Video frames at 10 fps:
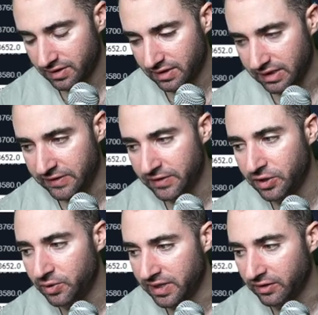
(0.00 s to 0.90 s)
Even
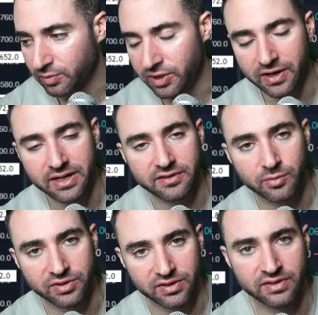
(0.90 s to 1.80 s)
though, yes, we are hitting some
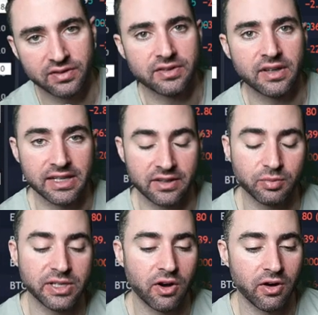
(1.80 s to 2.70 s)
resistances. Yes,
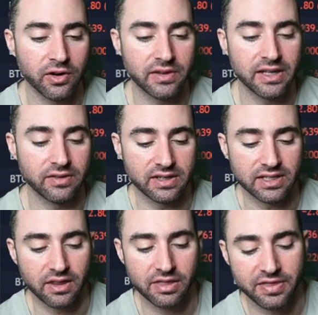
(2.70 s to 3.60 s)
we are in
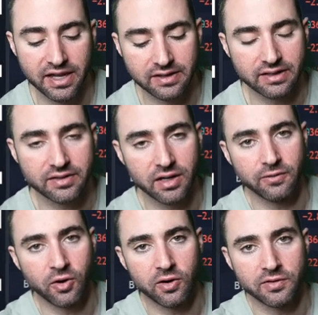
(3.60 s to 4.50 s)
the thickness
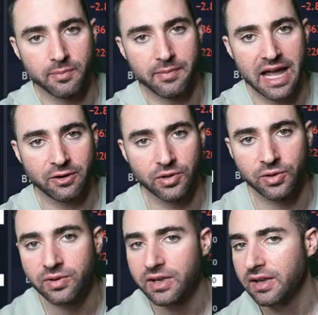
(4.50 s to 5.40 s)
of all of the
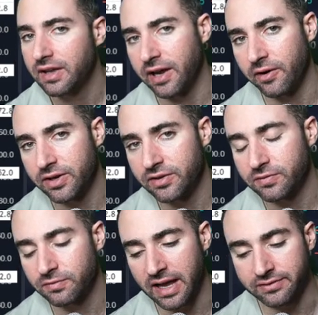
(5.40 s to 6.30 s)
macro
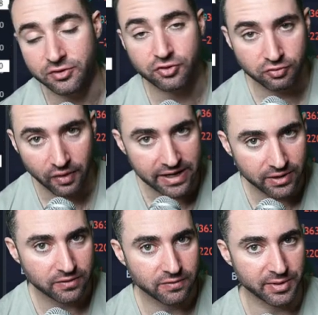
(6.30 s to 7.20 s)
areas. As a
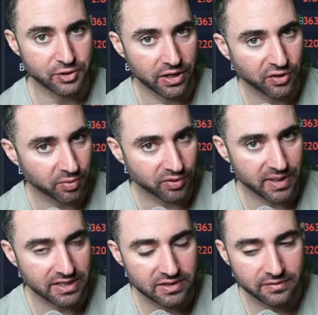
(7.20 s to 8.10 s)
trader, from a trader's
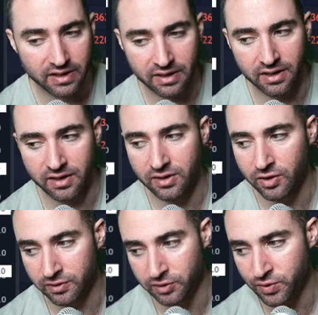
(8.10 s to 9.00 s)
perspective,
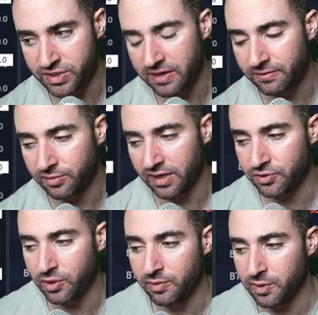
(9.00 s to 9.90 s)
on the lower time frames, I do
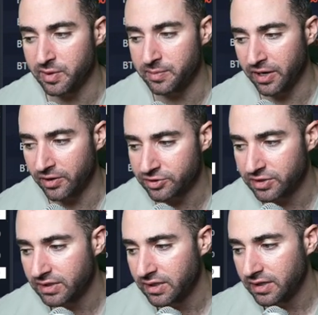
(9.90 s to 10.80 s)
not want to be bearish
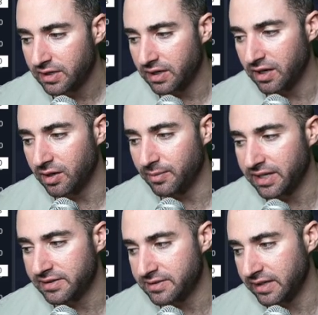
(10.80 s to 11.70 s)

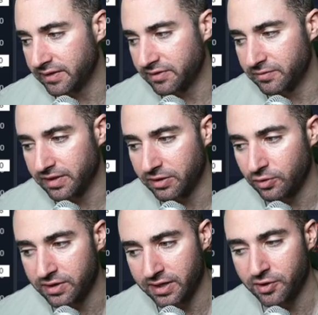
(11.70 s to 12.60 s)
unless if like
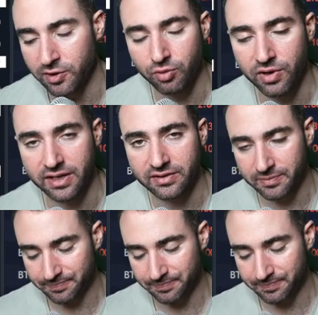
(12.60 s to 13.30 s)
3,900 breaks,